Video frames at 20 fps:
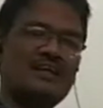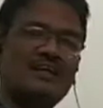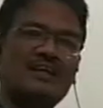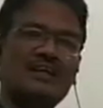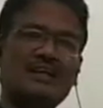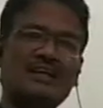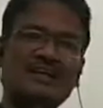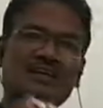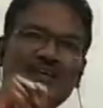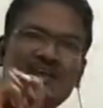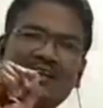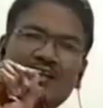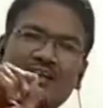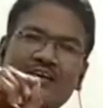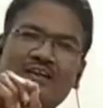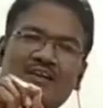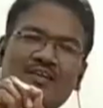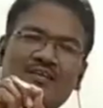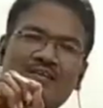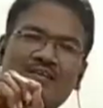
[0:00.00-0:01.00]
In
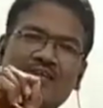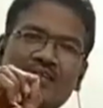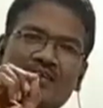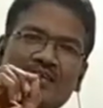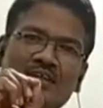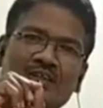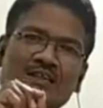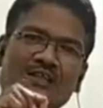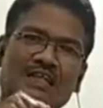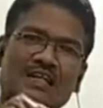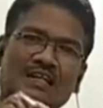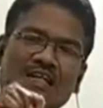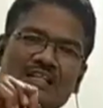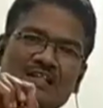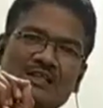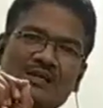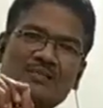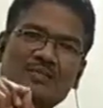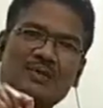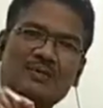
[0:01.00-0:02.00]
sentence
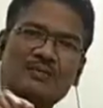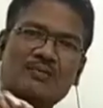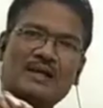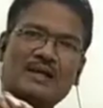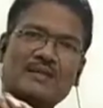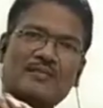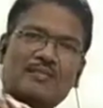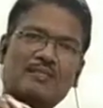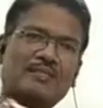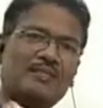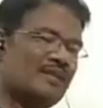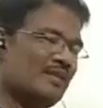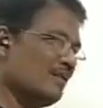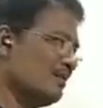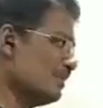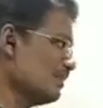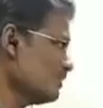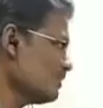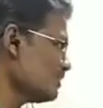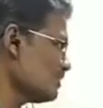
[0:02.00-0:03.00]
number 1,
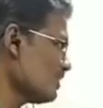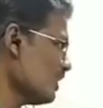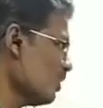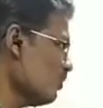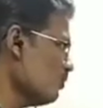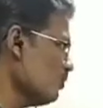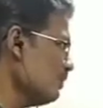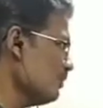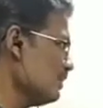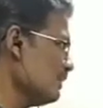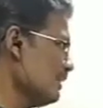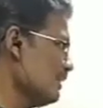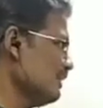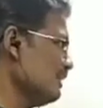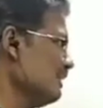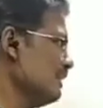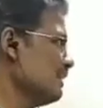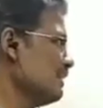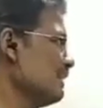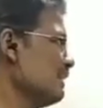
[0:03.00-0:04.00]
sound
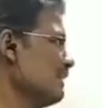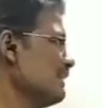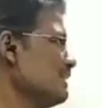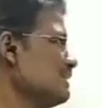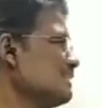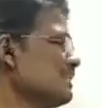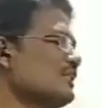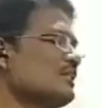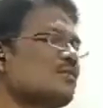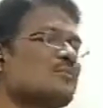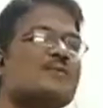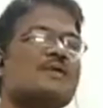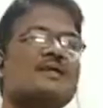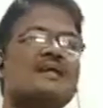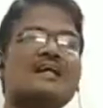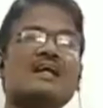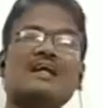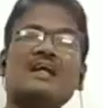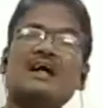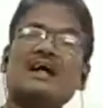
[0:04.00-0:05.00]
D is
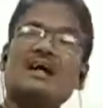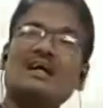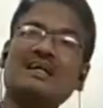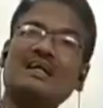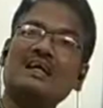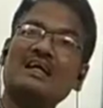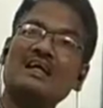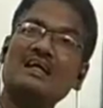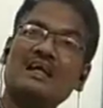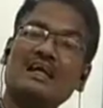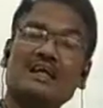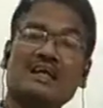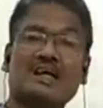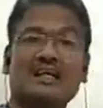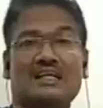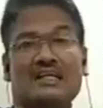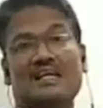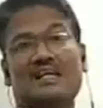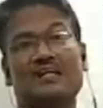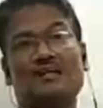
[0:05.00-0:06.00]
repeated again and
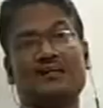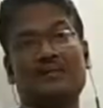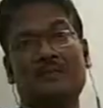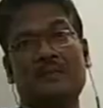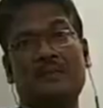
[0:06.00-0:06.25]
again.